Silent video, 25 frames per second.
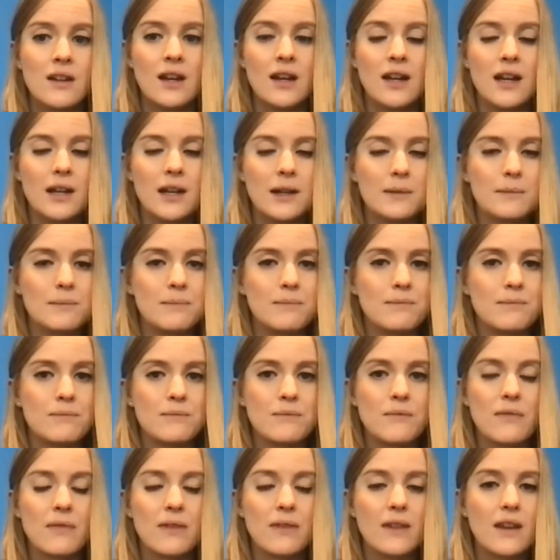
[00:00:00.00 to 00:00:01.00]

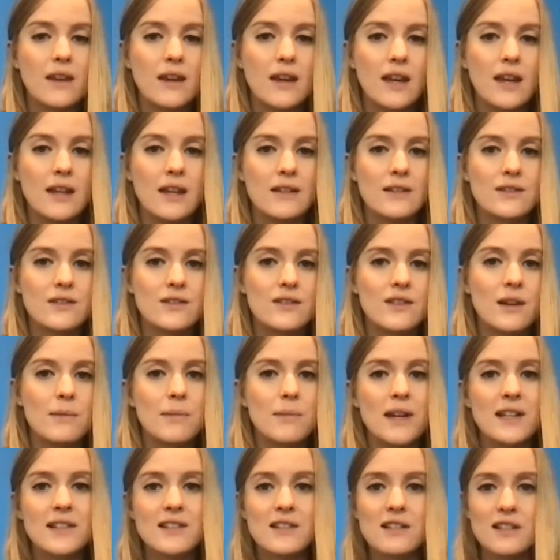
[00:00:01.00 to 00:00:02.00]
and they're
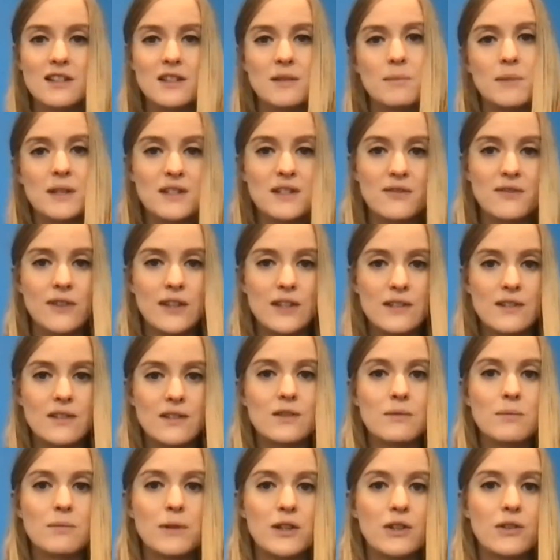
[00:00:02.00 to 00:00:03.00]
basically the best visa
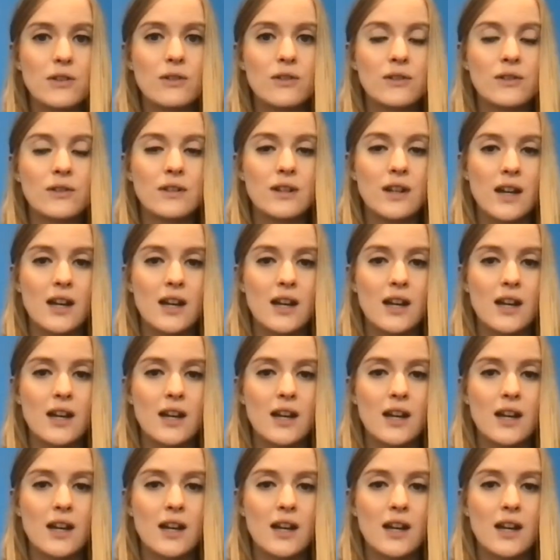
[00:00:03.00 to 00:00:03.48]
to be on